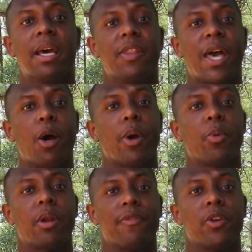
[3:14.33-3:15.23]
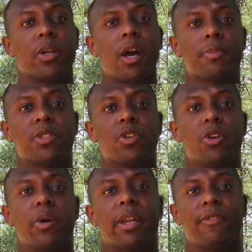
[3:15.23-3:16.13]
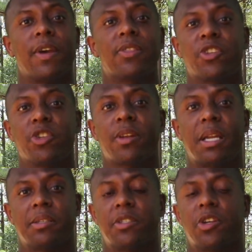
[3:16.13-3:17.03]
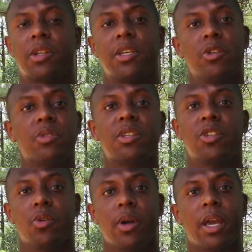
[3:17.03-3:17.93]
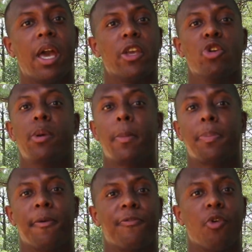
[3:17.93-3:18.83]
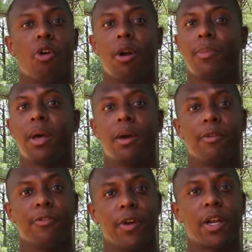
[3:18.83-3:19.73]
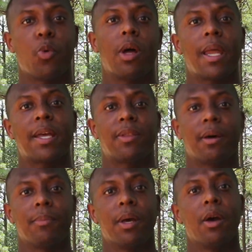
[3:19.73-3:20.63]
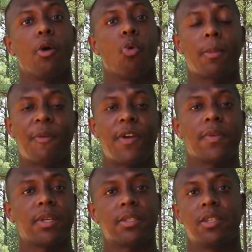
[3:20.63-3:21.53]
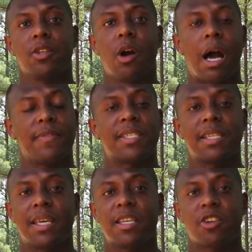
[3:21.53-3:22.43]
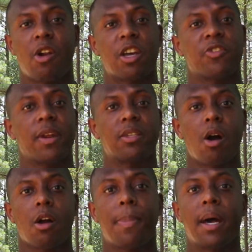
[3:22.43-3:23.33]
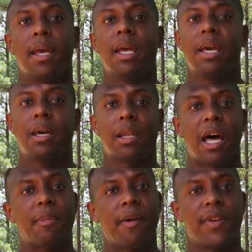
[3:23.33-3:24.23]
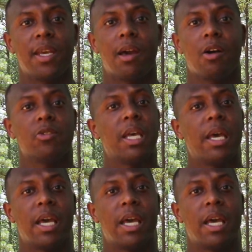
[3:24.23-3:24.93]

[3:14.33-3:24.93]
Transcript: That way, whenever it comes to an event that you're not necessarily used to doing, you'll be able to perform very well at them. One of my favorite things to do, obviously, is CrossFit. I talk about it in a lot of my videos.